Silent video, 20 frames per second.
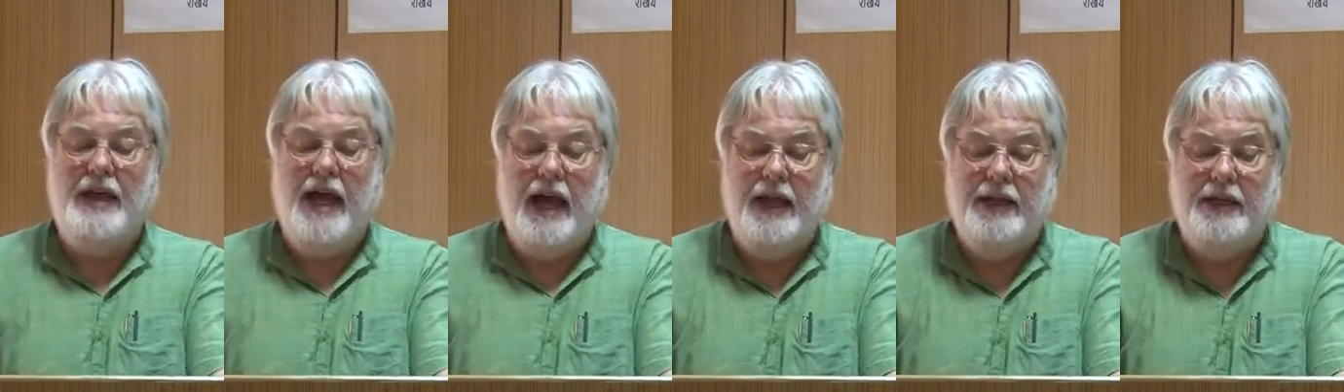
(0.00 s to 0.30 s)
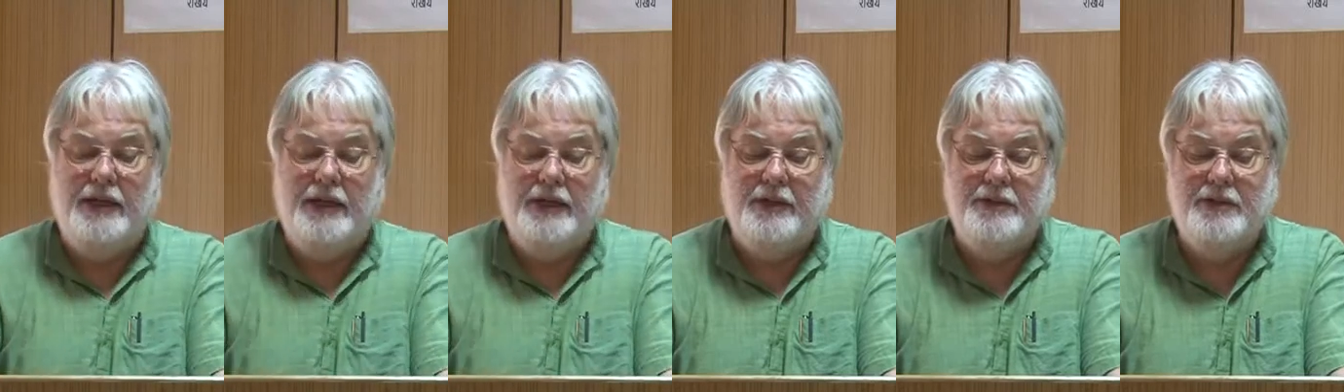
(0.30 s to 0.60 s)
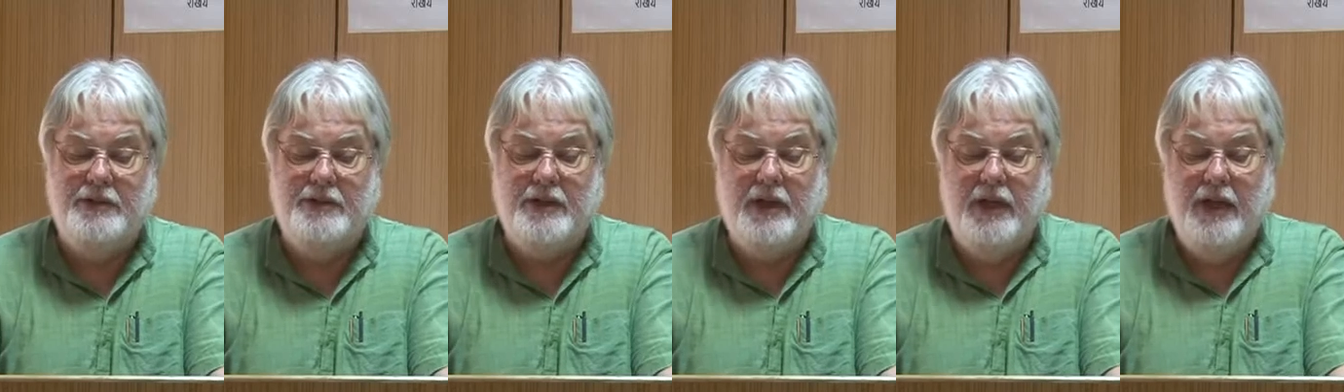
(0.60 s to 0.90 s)

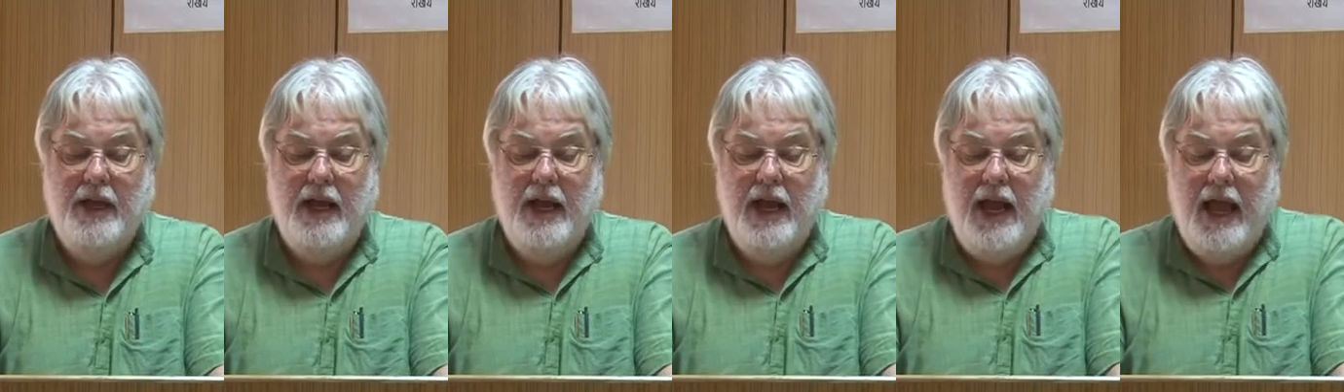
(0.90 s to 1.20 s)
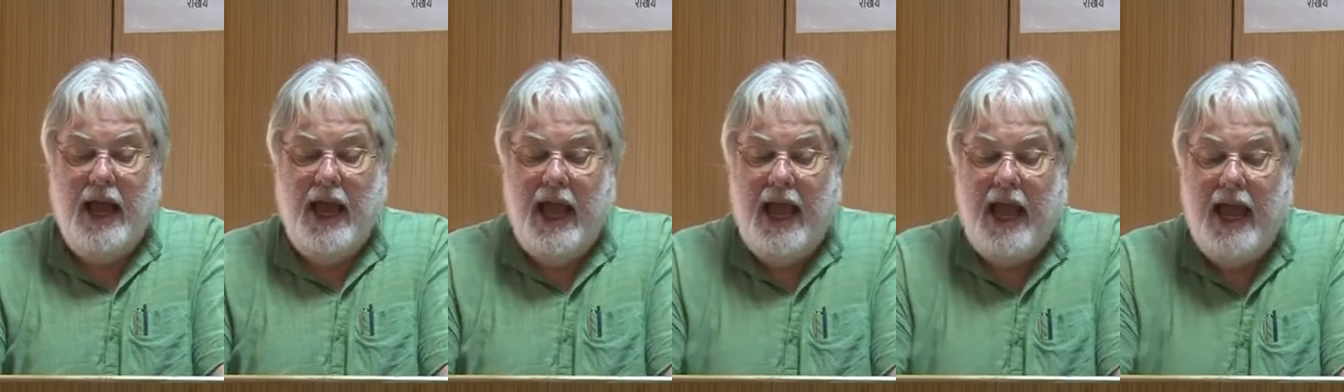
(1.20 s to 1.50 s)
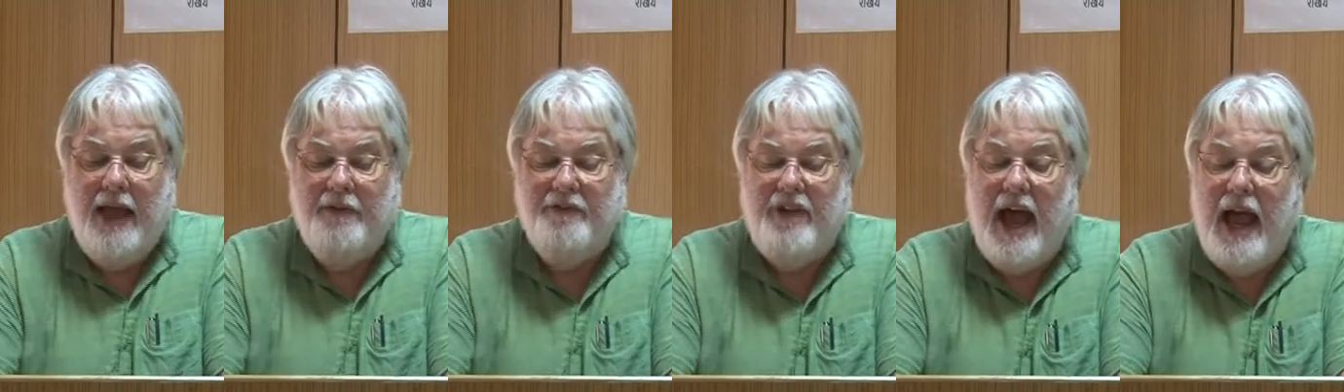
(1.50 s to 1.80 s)
Gandhians
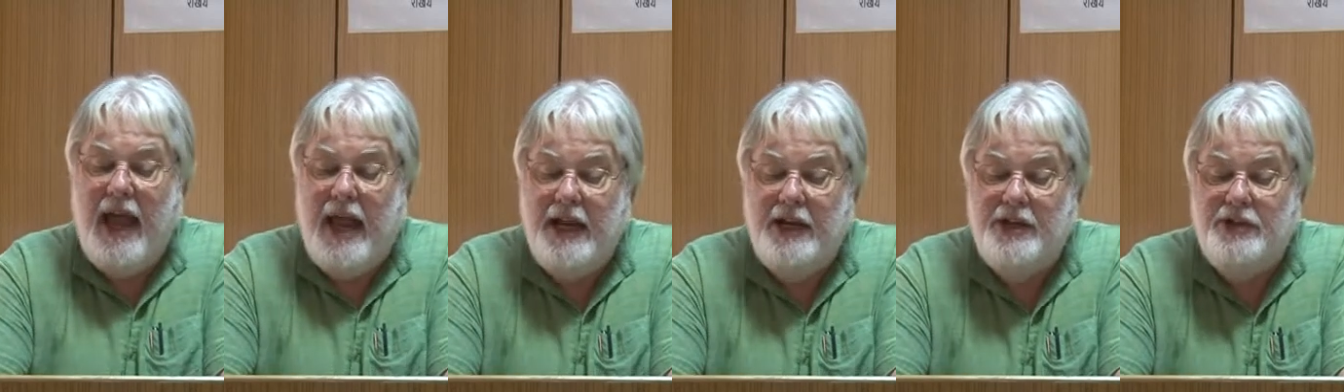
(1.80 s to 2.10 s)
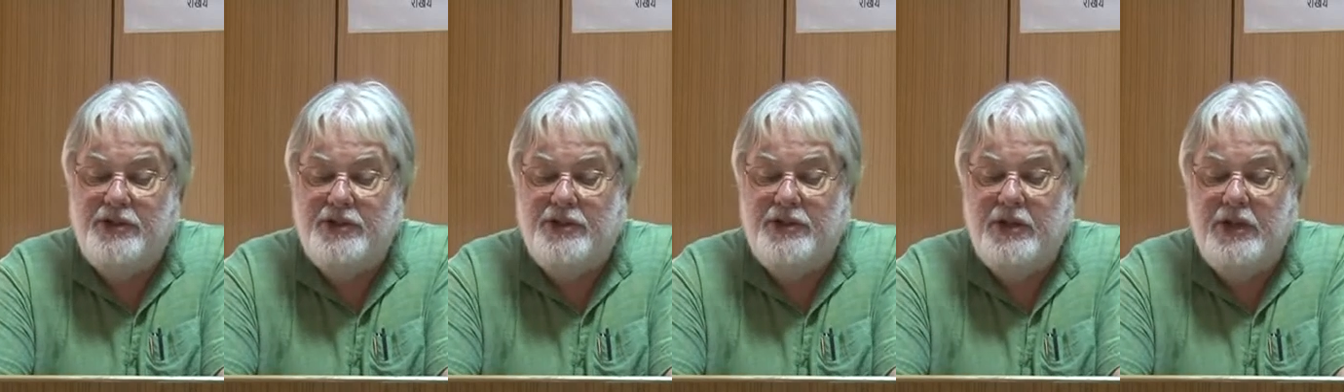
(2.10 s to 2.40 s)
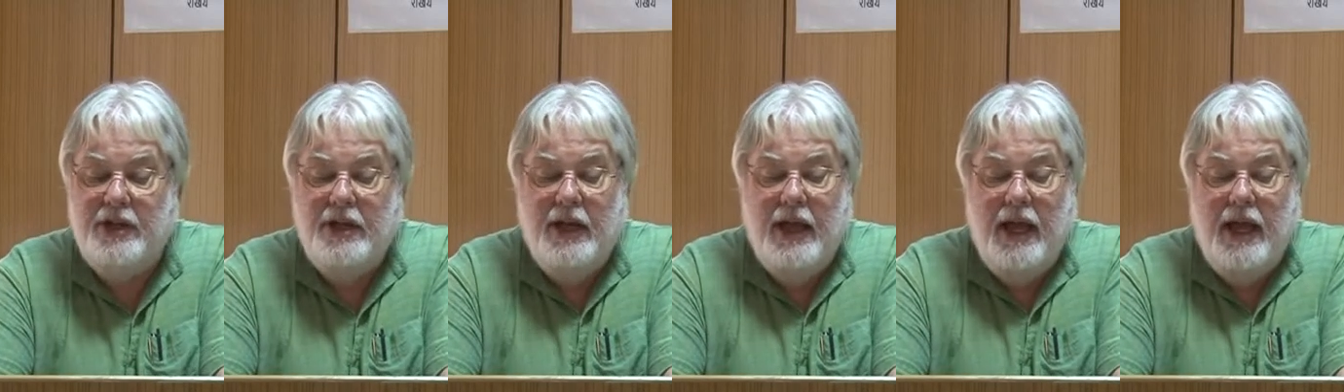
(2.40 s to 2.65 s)
have aged,